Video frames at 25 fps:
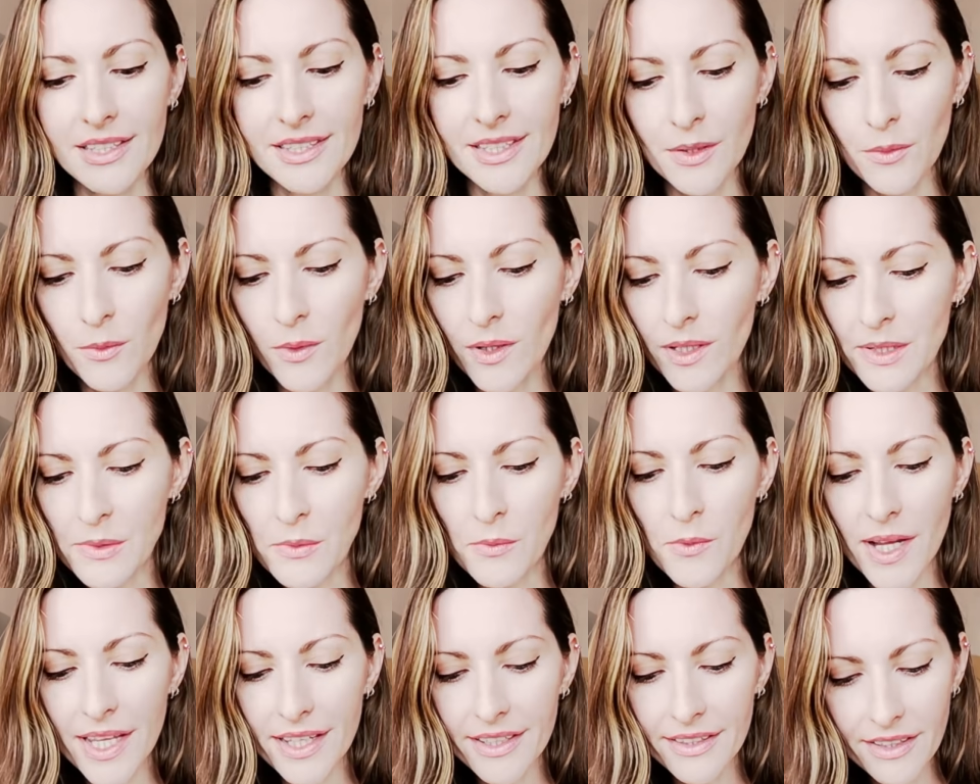They want
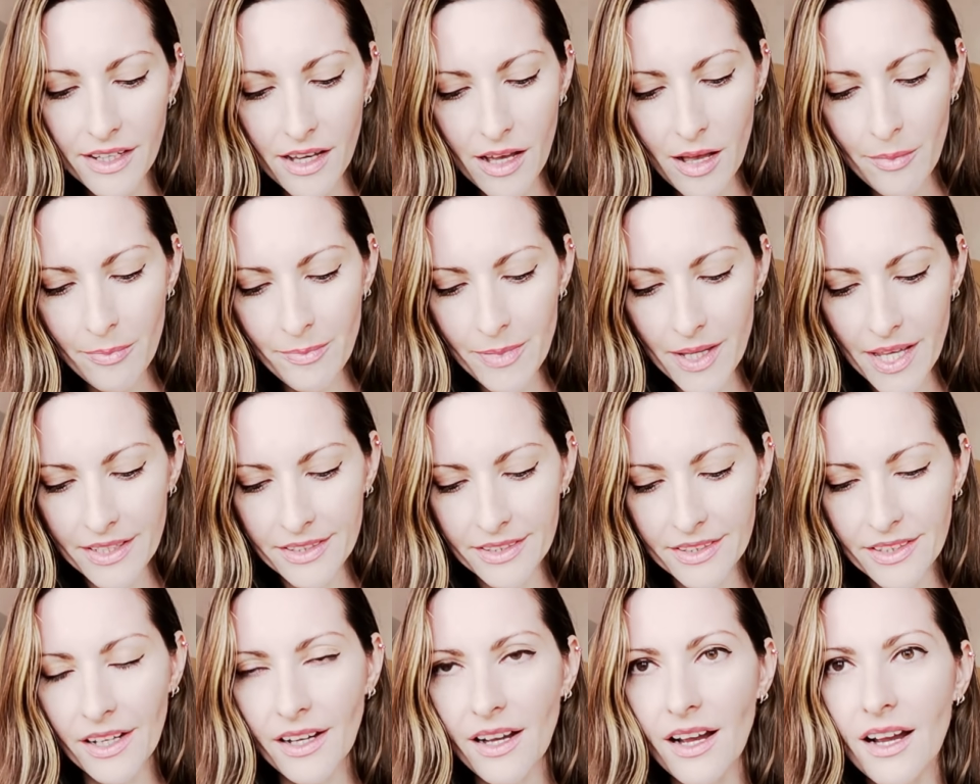to wake up
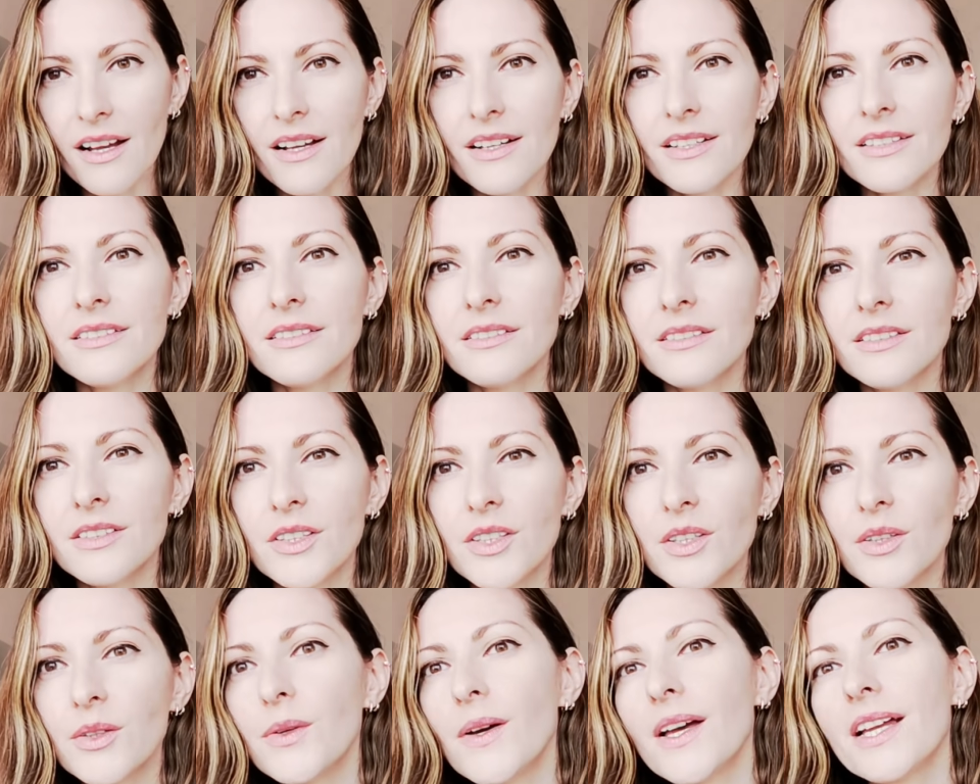and cuddle
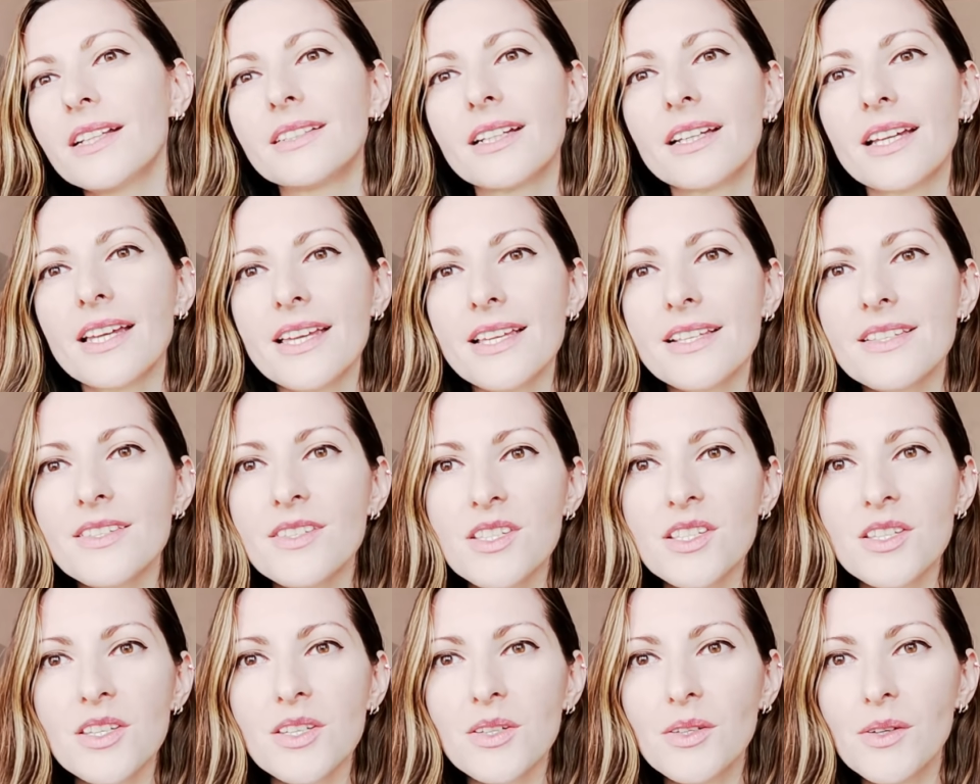you and
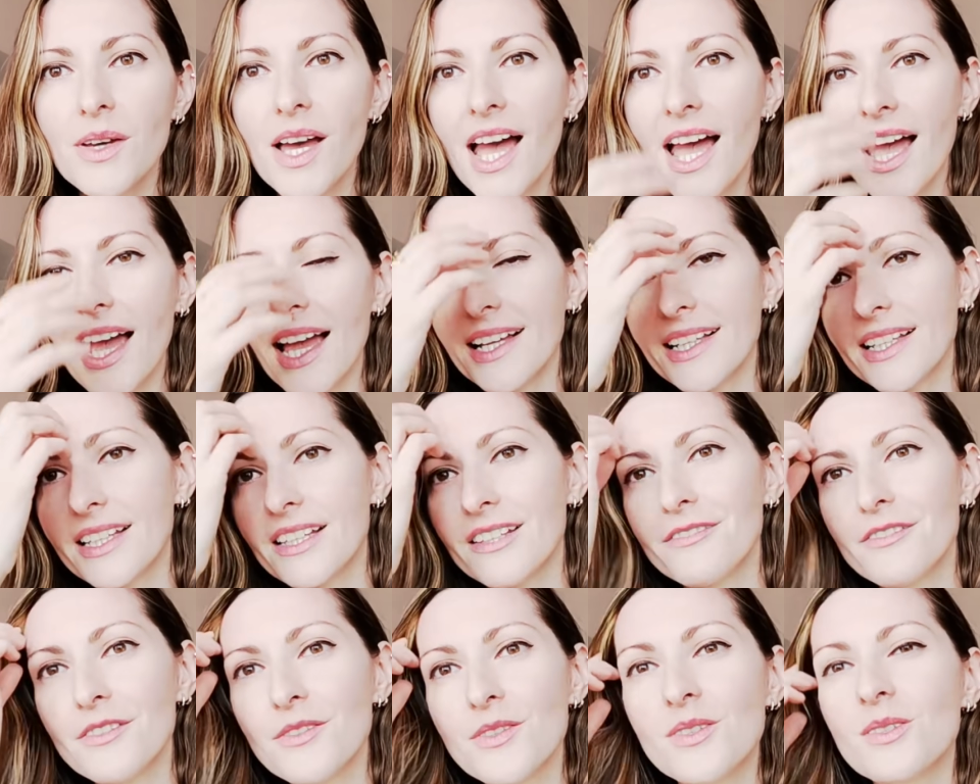kiss you and
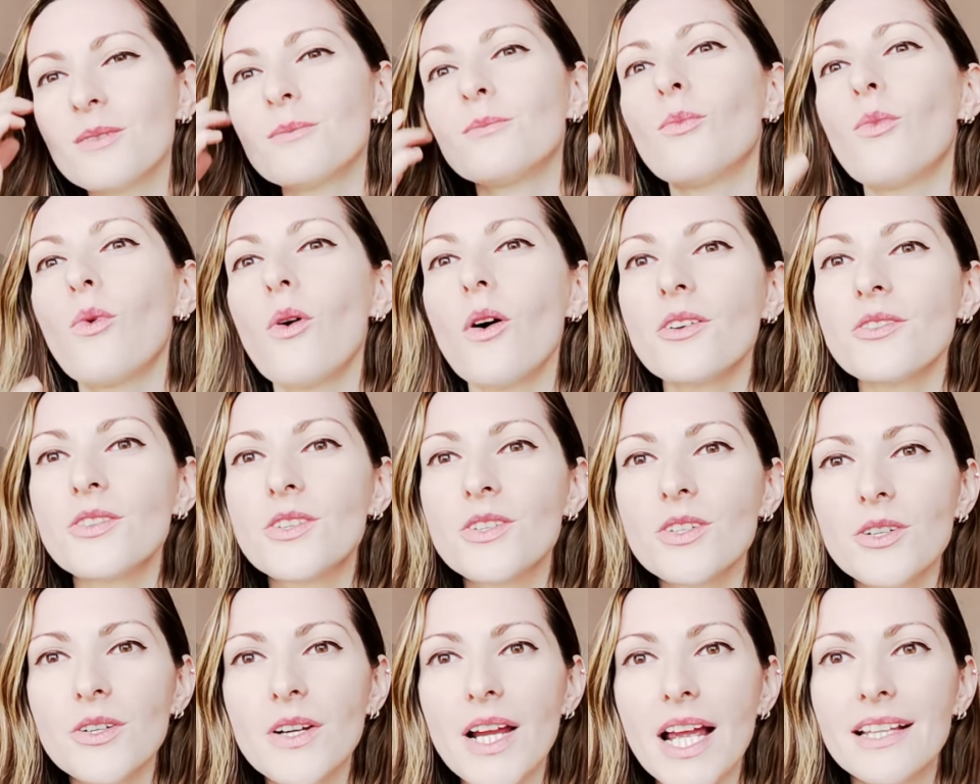give you some
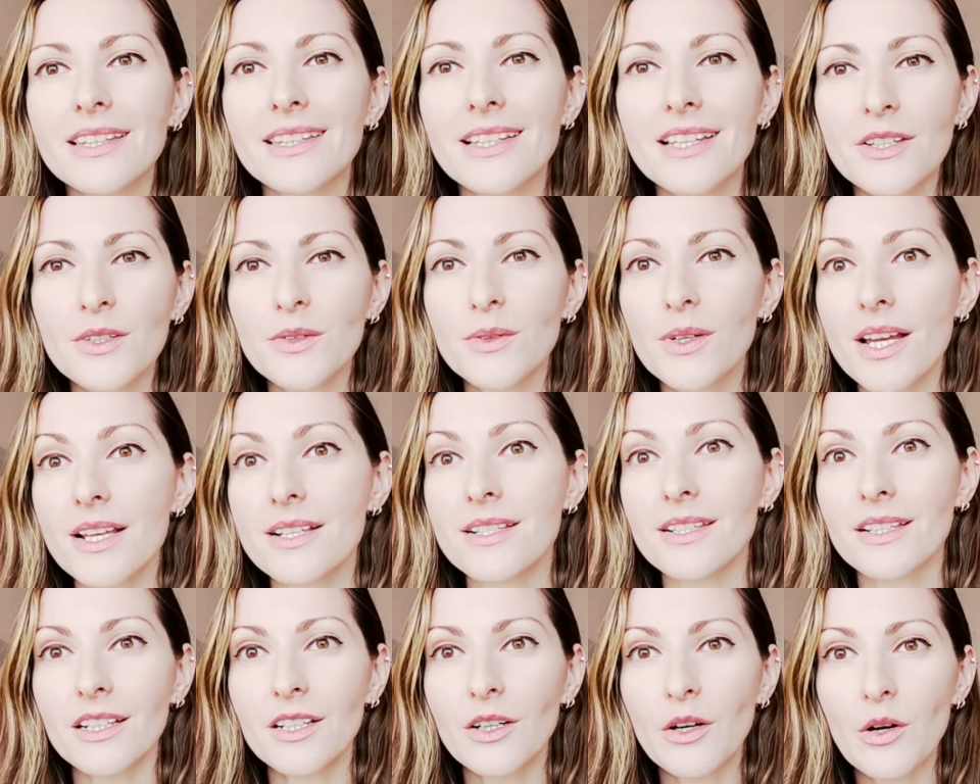water and then you
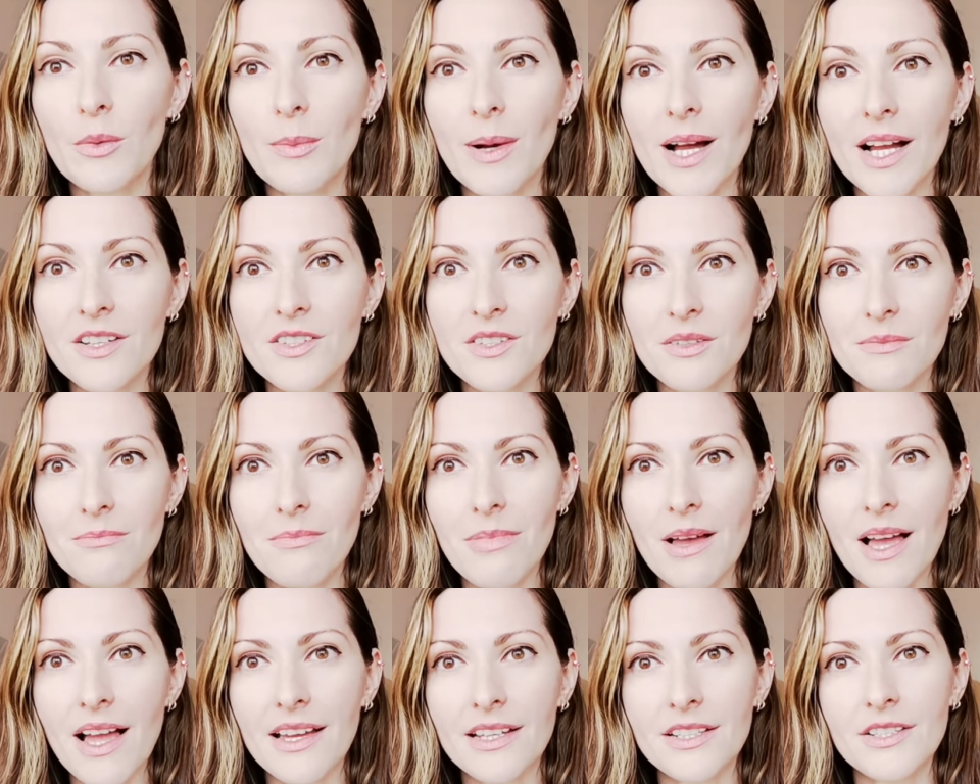guys can go back to
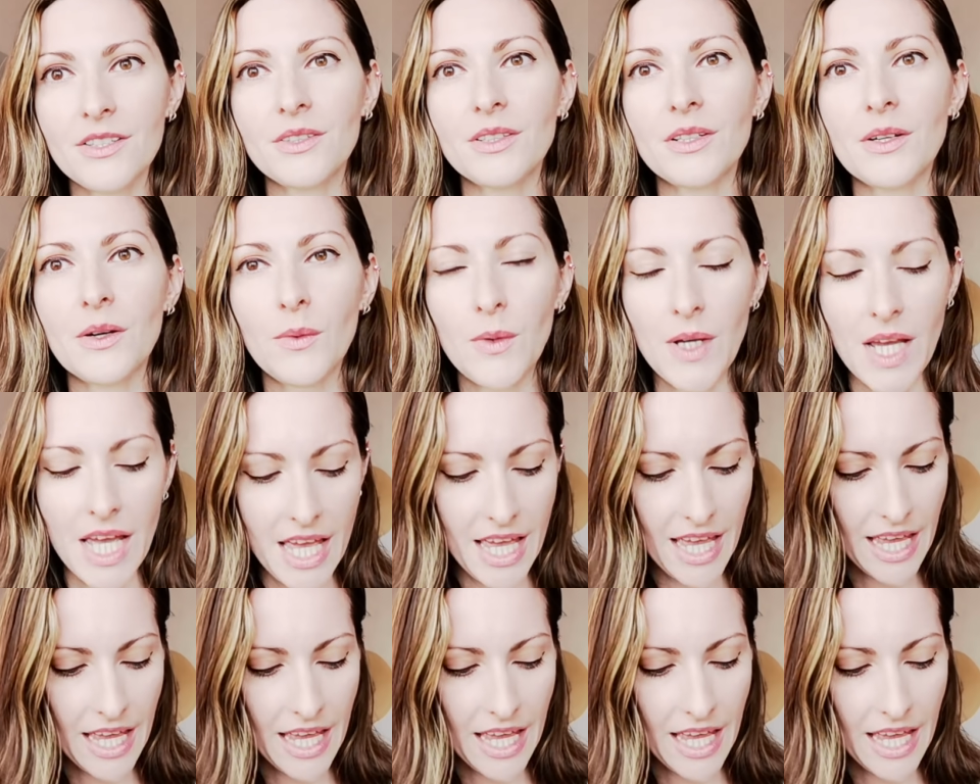bed, you know?